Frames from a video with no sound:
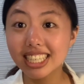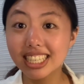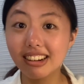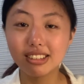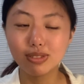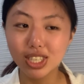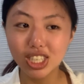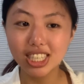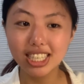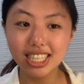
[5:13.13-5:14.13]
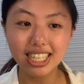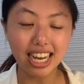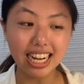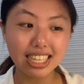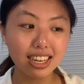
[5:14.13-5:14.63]
was viciously
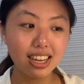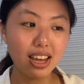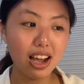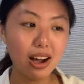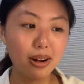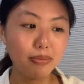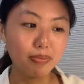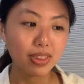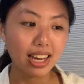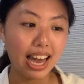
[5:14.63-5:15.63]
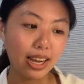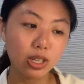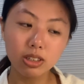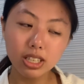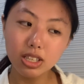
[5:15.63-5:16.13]
attacked. I
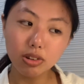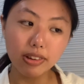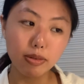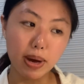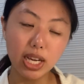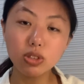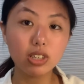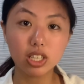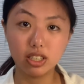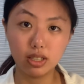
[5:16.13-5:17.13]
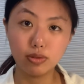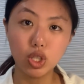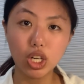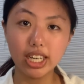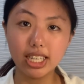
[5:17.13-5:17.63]
currently don't have a bias record for
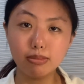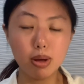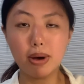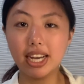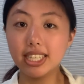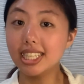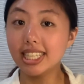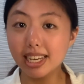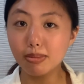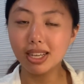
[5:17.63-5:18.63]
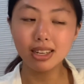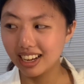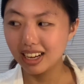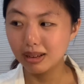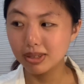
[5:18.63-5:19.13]
Shinee. My bias is Taemin.
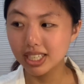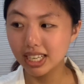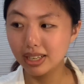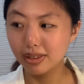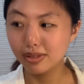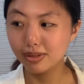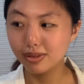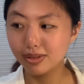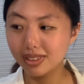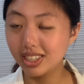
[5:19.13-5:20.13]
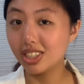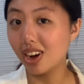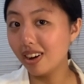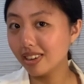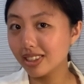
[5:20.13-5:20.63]
I'm just kind of in
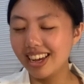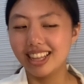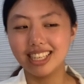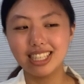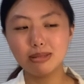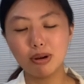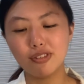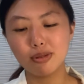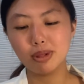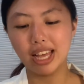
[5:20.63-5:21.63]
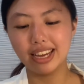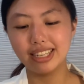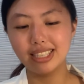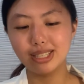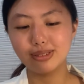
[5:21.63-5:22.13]
shock. This is a perfect
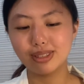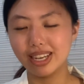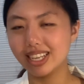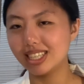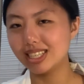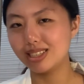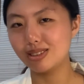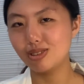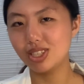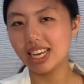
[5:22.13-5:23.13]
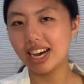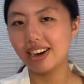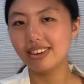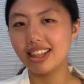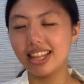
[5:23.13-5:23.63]
blend of like new
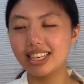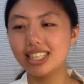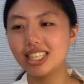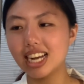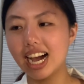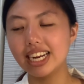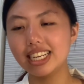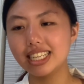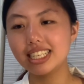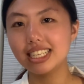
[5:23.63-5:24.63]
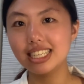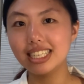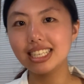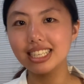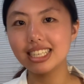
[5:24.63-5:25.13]
sound and then
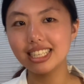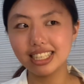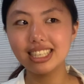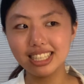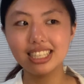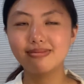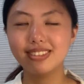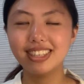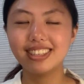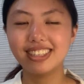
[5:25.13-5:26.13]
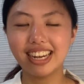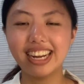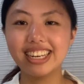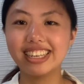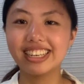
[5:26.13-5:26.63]
Shinee. Just
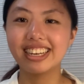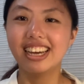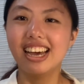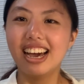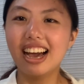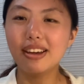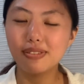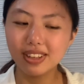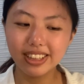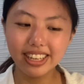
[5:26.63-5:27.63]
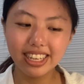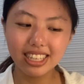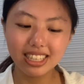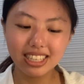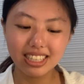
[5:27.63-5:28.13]
Shinee. I feel
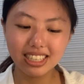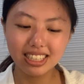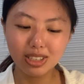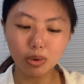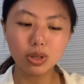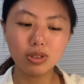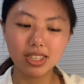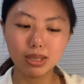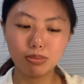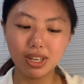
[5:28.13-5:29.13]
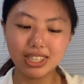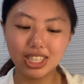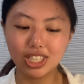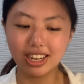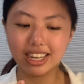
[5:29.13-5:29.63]
like in order to
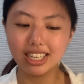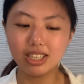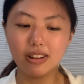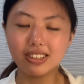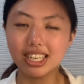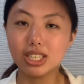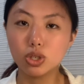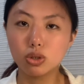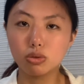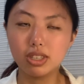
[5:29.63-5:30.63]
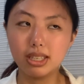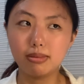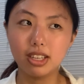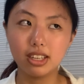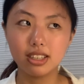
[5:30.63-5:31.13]
express Shinee, you have to like scream
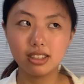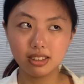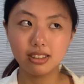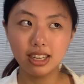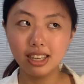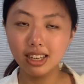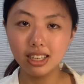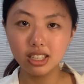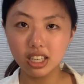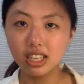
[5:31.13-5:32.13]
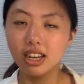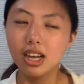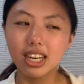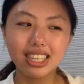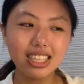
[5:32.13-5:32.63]
like, Shinee.
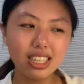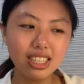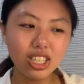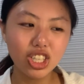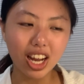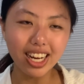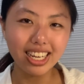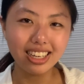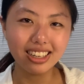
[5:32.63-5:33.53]
Because it's Shinee.